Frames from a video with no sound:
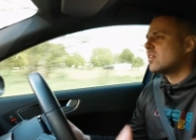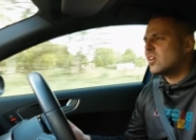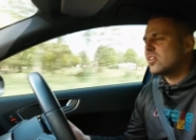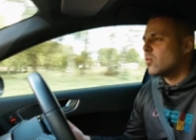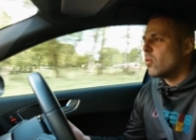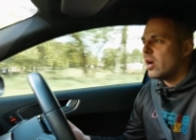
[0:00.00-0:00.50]
I
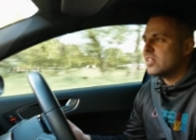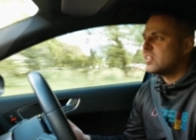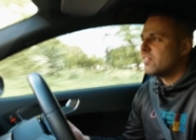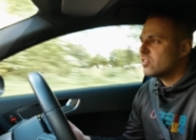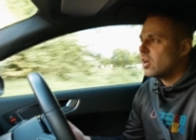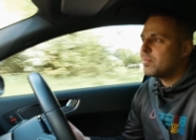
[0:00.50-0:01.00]
don't know why a
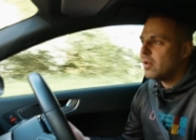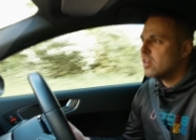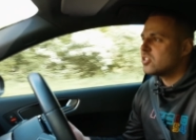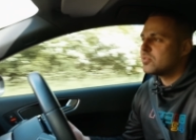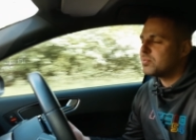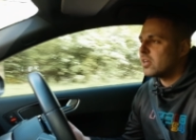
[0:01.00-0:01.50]
Civic Type R
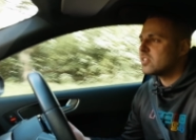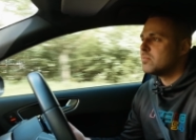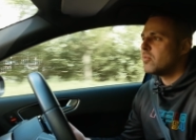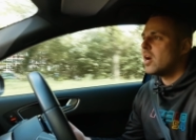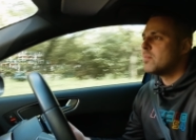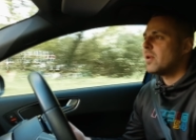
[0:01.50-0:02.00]
just sprung to
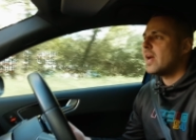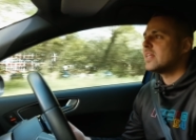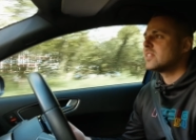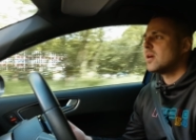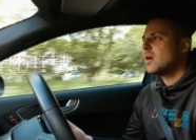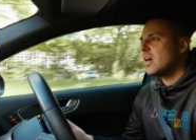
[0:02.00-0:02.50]
mind, but
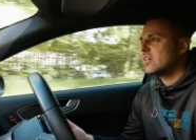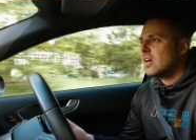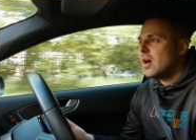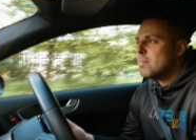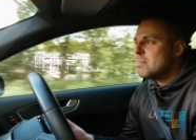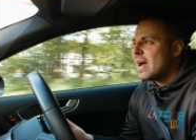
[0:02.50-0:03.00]
it's a,
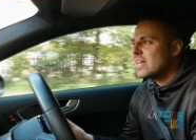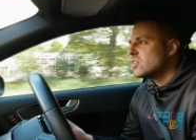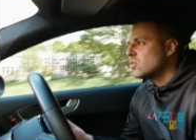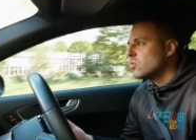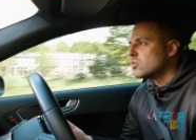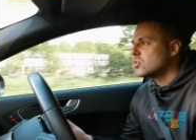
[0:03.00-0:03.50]
a, a
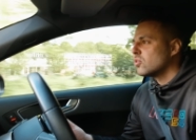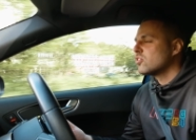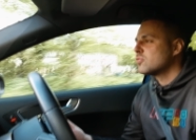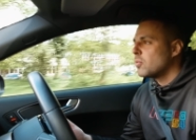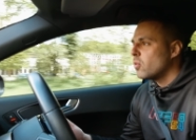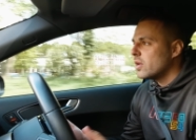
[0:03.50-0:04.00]
manual sort
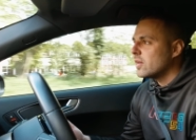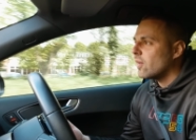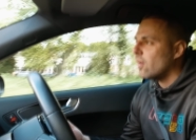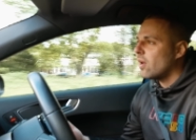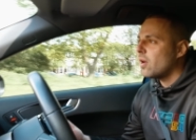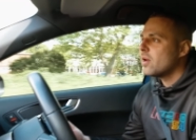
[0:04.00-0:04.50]
of sporty
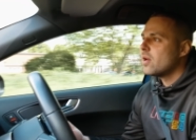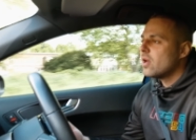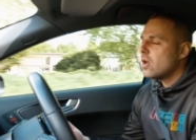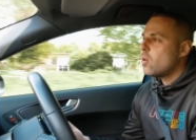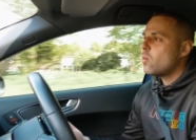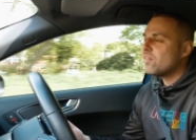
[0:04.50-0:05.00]
car
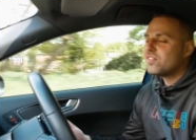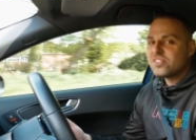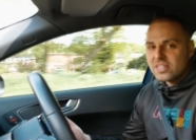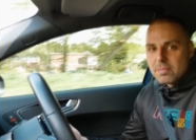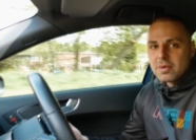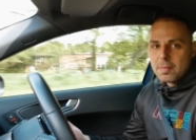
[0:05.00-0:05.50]
with
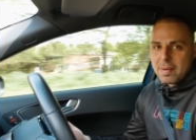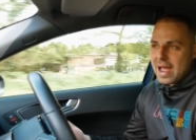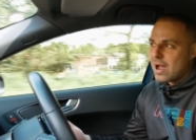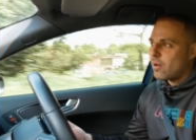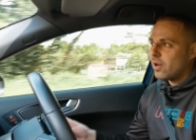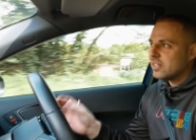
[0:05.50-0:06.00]
similar
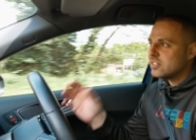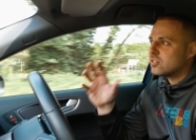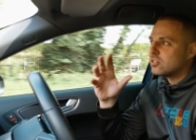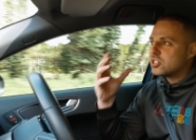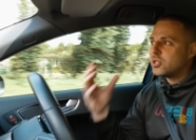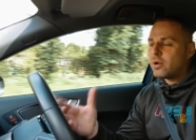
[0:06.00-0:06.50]
power. This has
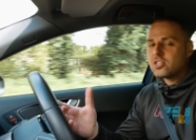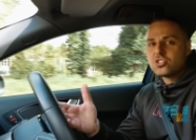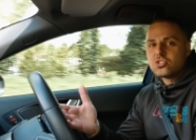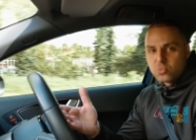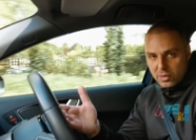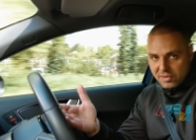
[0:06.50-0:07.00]
got
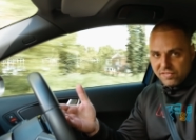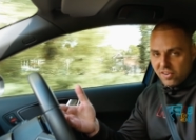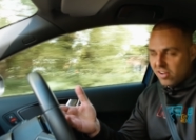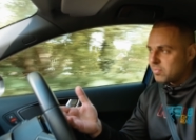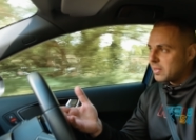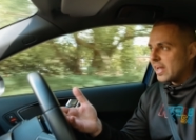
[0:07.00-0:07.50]

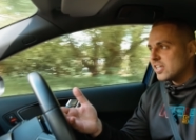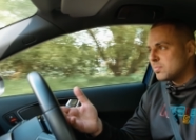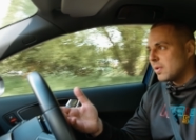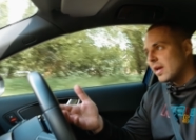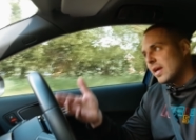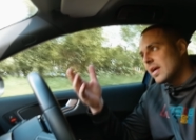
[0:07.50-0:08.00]
225
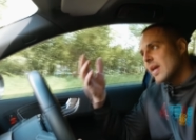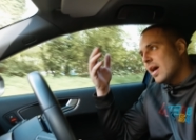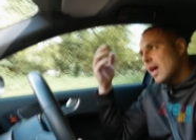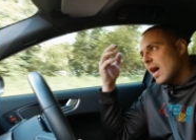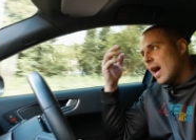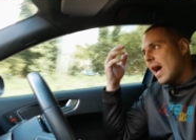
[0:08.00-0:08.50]

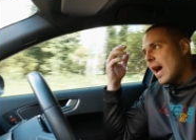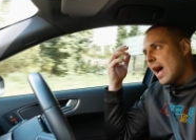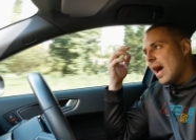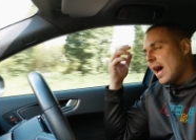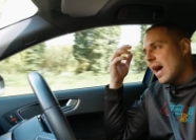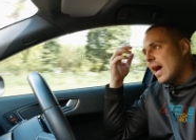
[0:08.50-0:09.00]
bhp
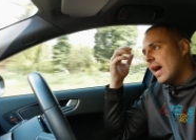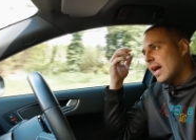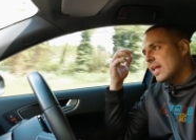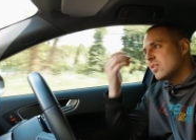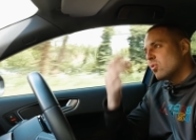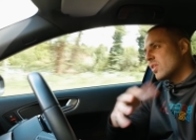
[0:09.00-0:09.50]

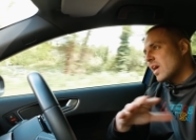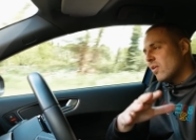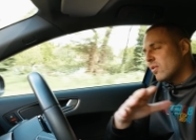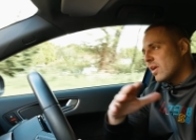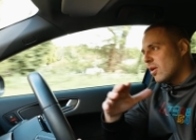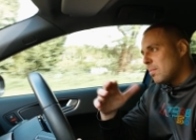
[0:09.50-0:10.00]
and or there
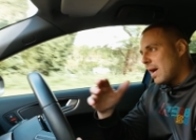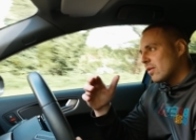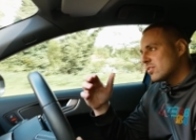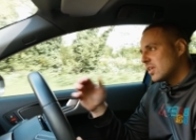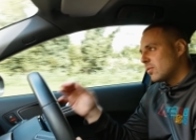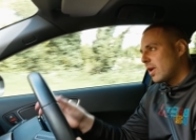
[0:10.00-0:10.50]
or
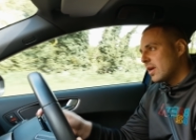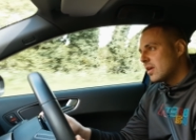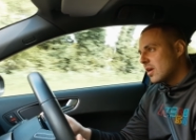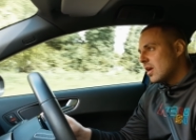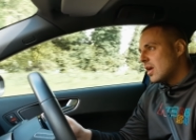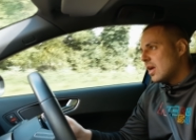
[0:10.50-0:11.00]
thereabouts anyway.
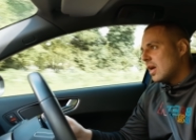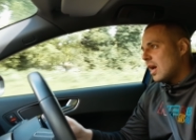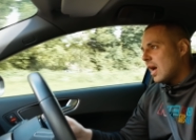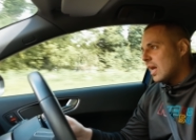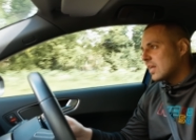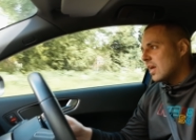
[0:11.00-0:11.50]

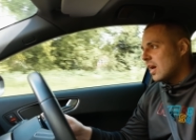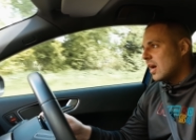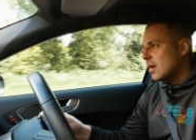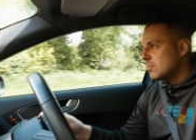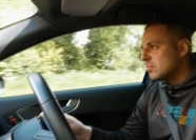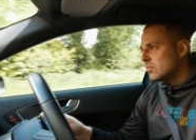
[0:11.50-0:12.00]
And
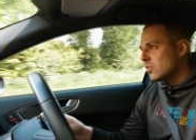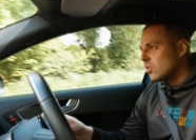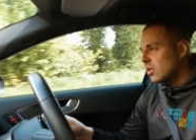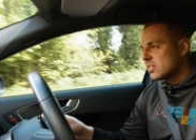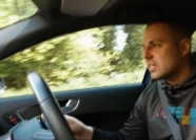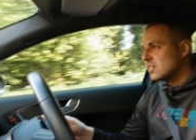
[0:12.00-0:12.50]
um,
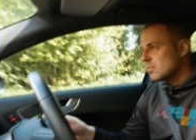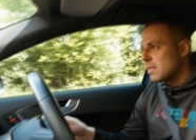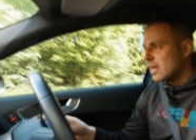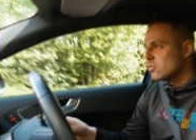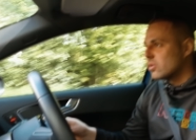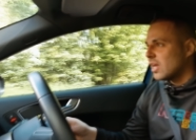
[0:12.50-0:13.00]
like I say, it's a
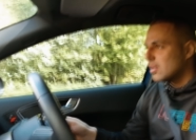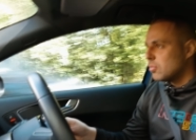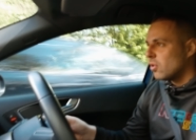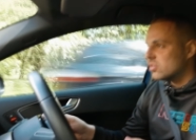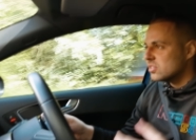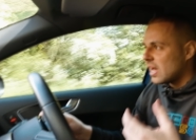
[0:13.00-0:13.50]
manual
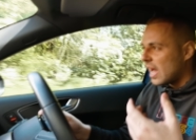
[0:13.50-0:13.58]
gearbox